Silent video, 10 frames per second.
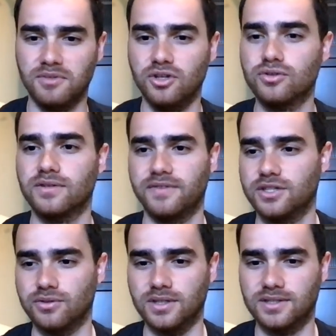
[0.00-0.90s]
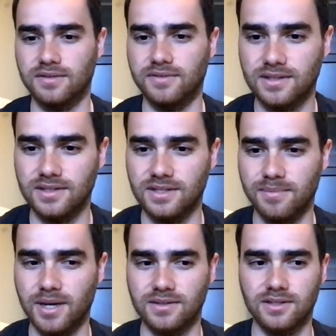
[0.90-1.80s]
user vigilance of these
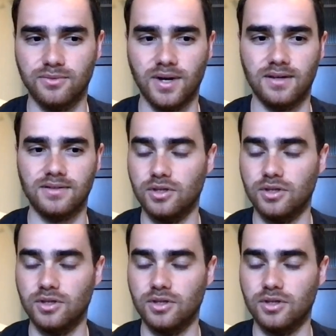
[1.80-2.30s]
emails as well.